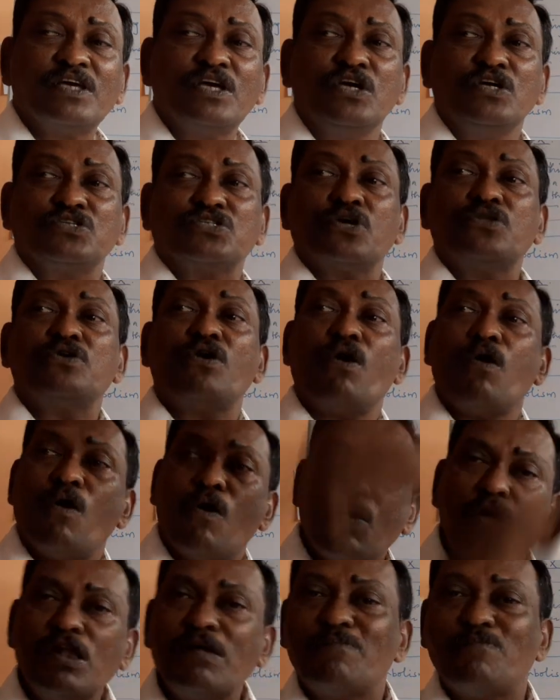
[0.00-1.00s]
So the
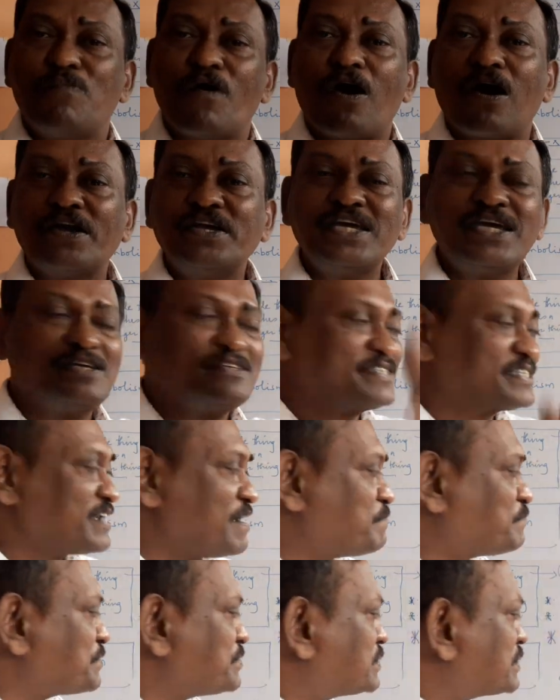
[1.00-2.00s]
whole body is
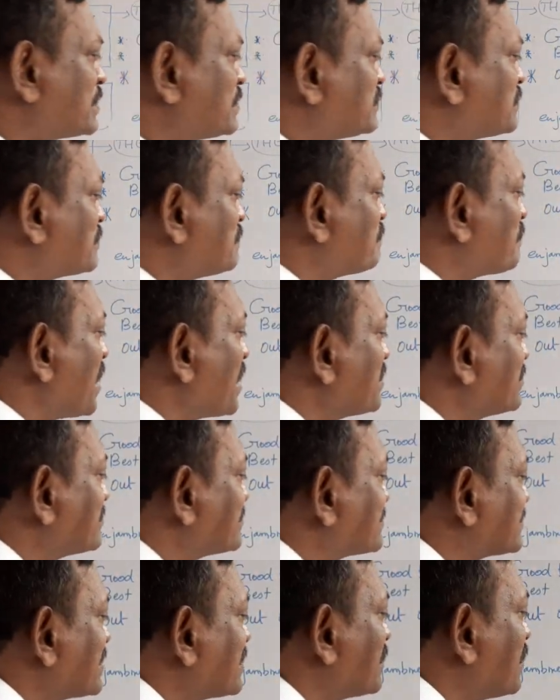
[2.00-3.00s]
represented by a
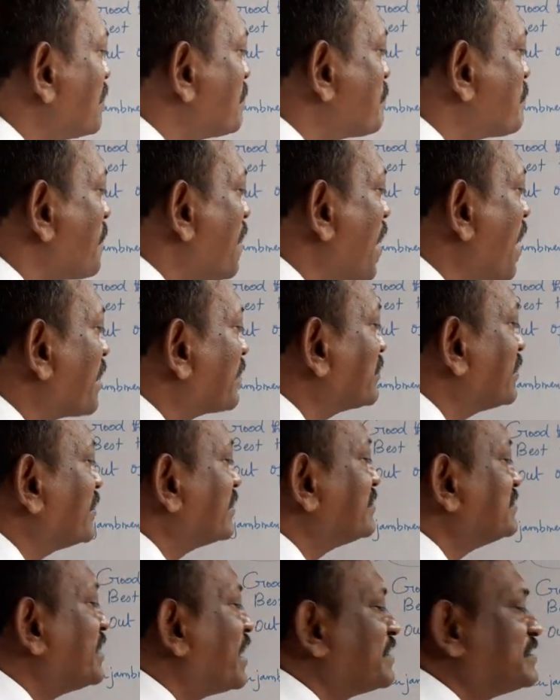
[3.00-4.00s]
single part,
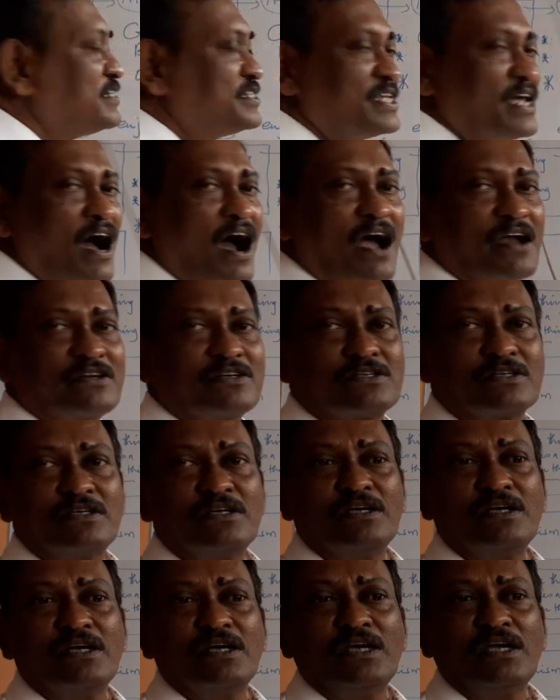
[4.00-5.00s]
that is heart.
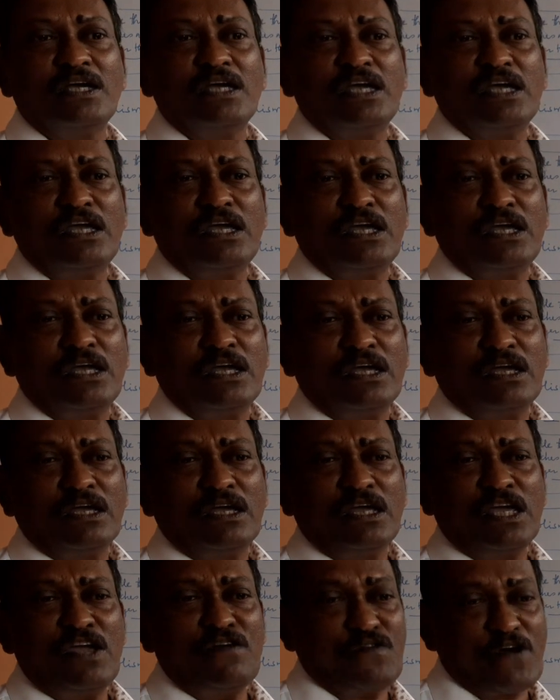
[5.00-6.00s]

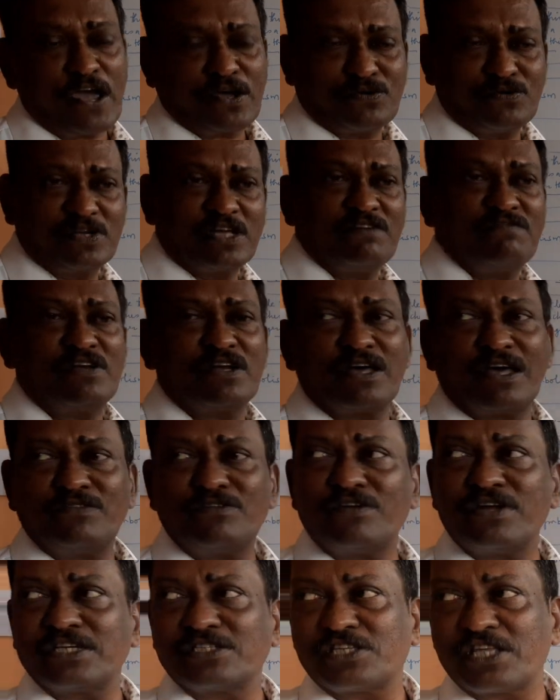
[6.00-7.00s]
If I could give
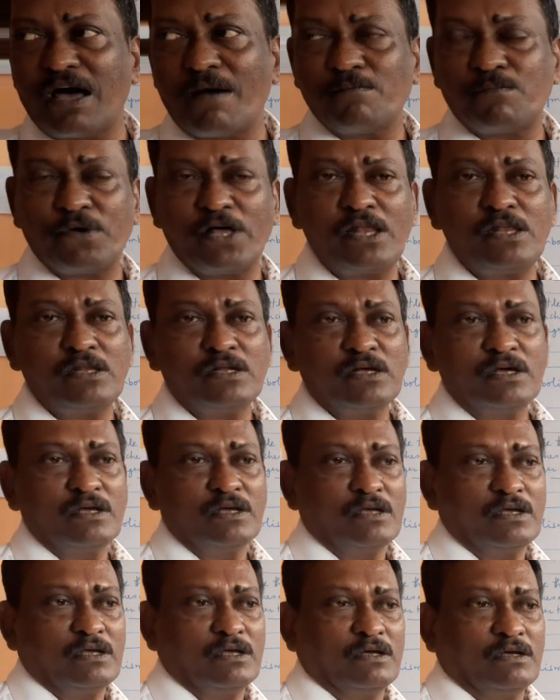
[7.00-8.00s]
another example,
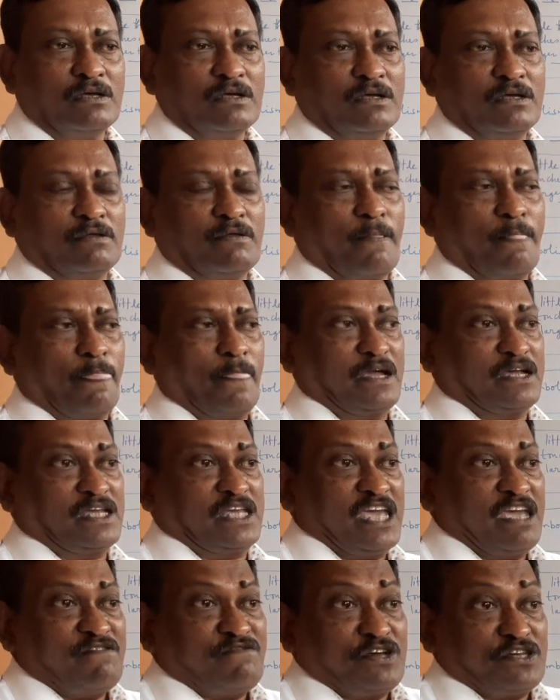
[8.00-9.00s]

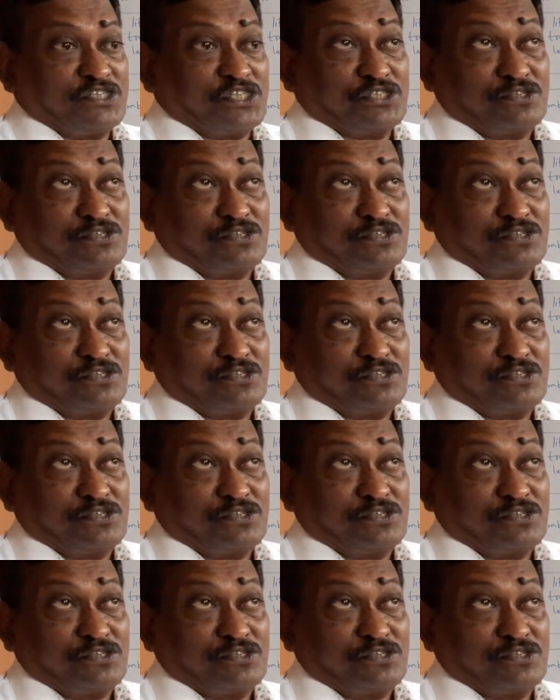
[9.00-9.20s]
give us